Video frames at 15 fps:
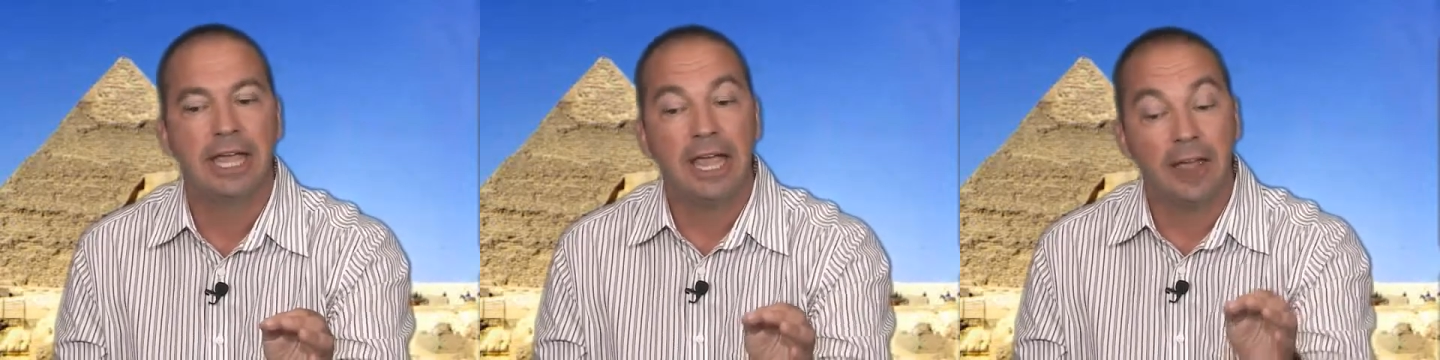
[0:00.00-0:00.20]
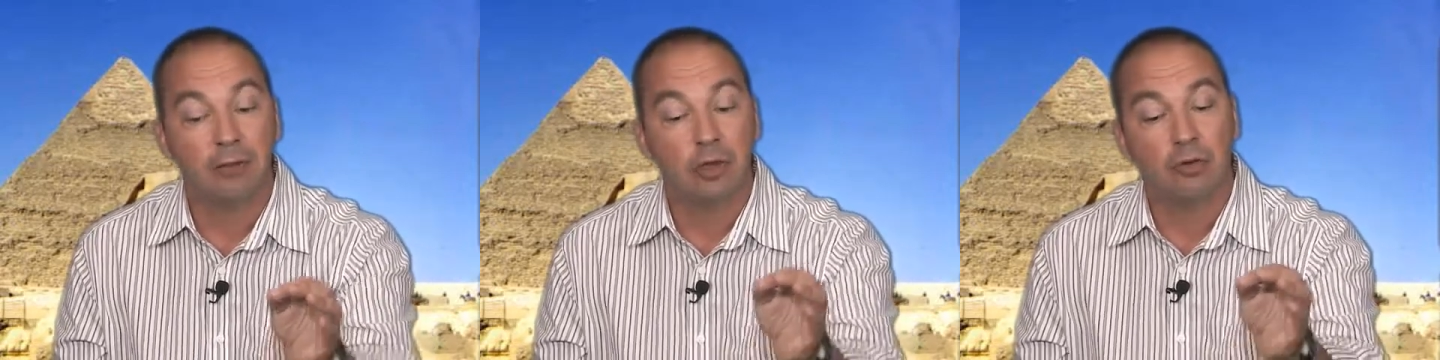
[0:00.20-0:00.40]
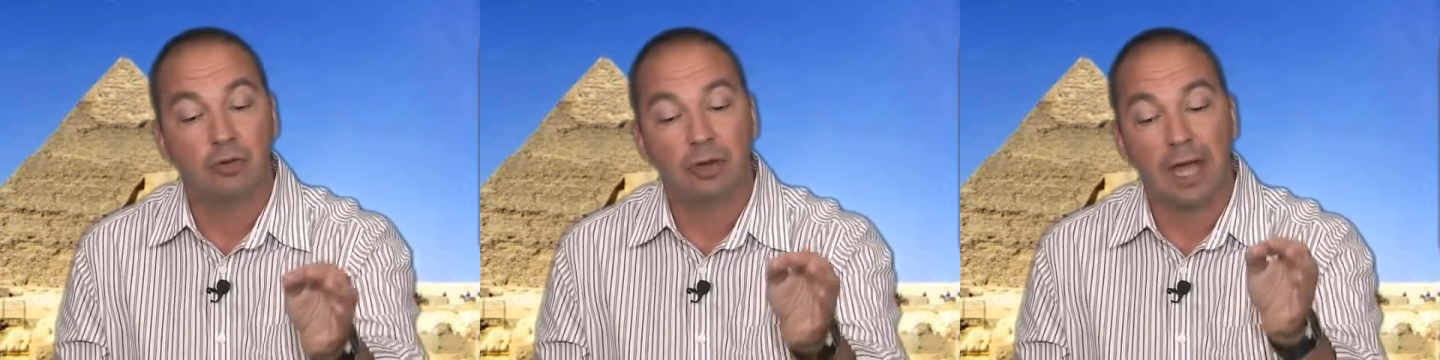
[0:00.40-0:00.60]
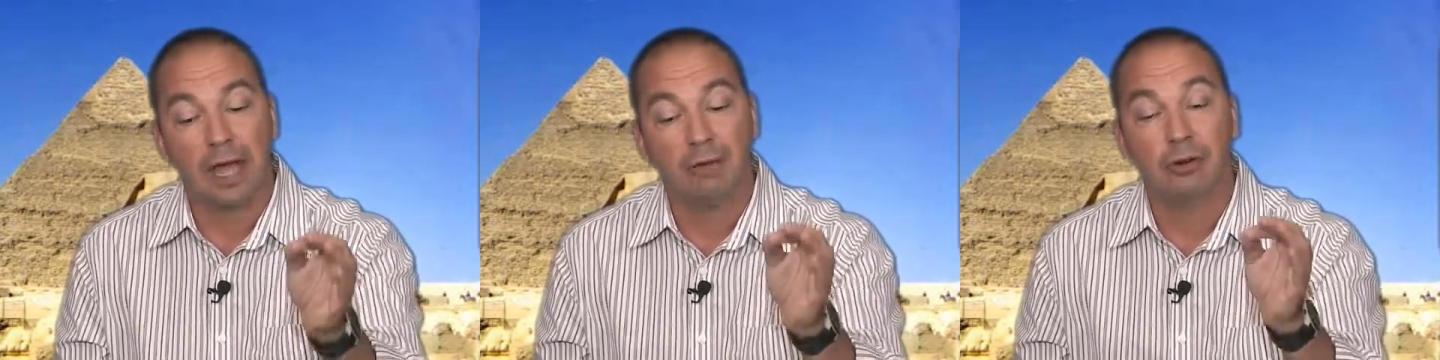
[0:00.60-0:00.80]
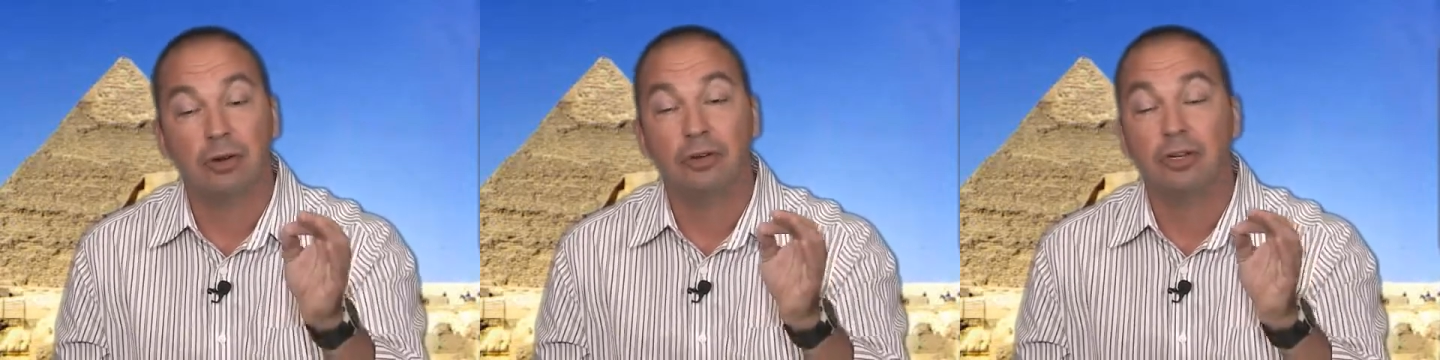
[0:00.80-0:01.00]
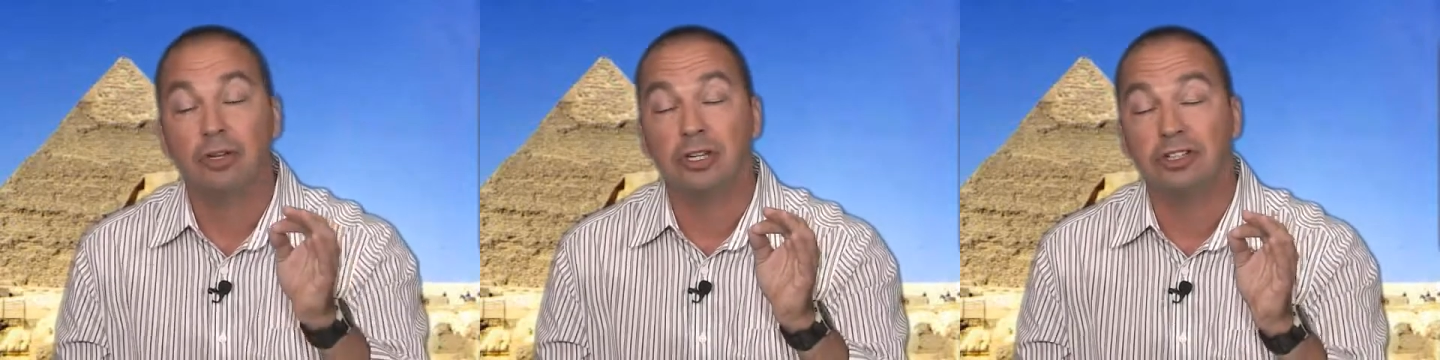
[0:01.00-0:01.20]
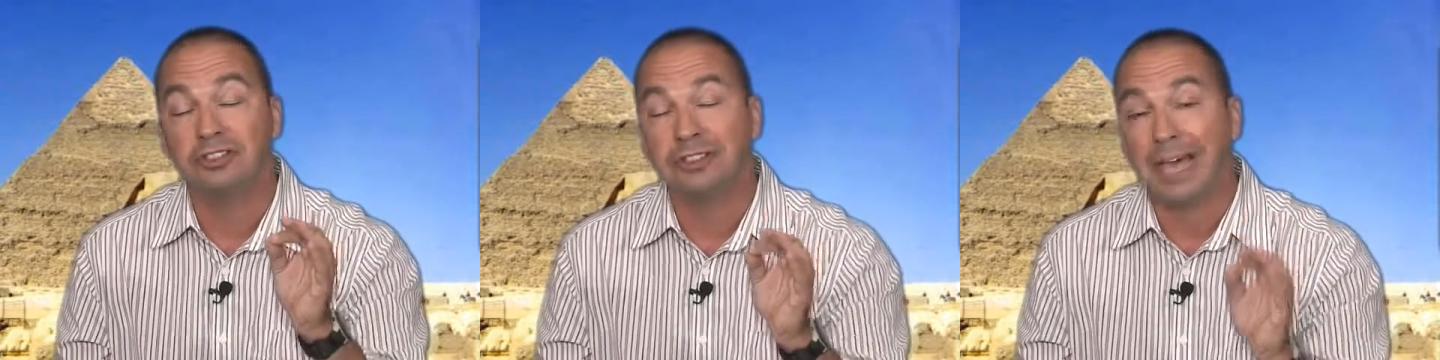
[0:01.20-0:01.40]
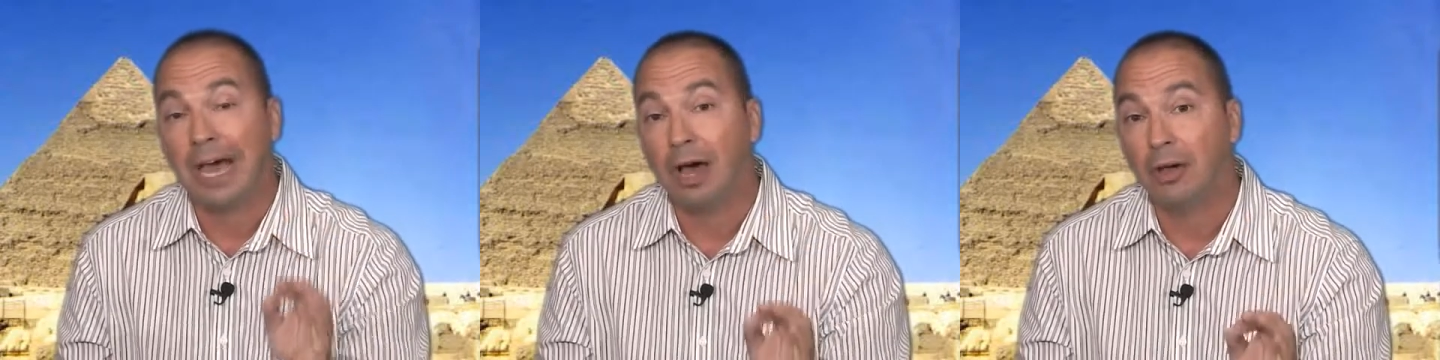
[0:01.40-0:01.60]
If you gathered to the
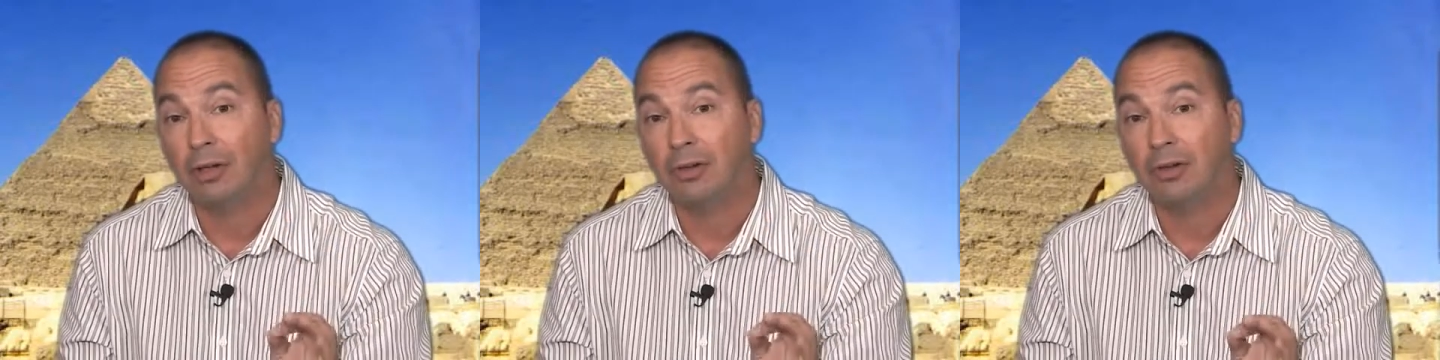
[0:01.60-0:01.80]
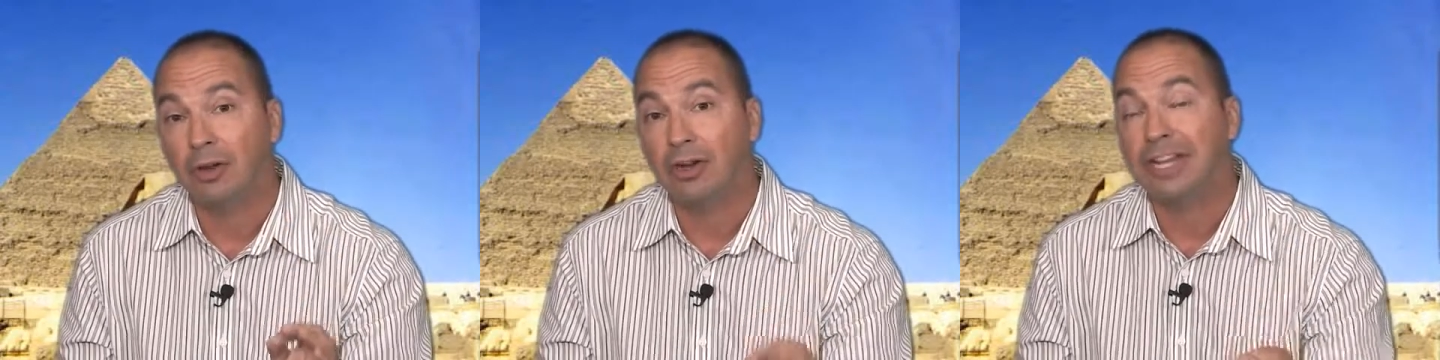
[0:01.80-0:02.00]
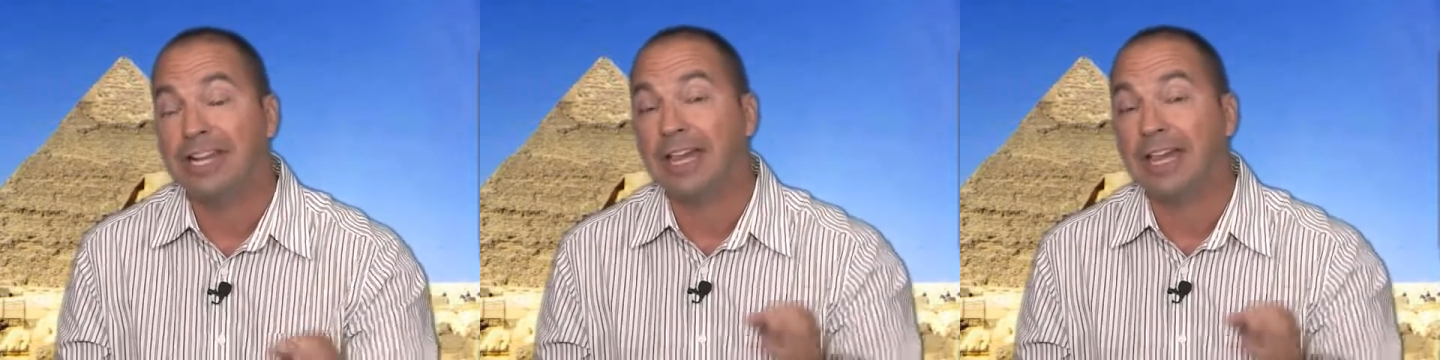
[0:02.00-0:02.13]
south or you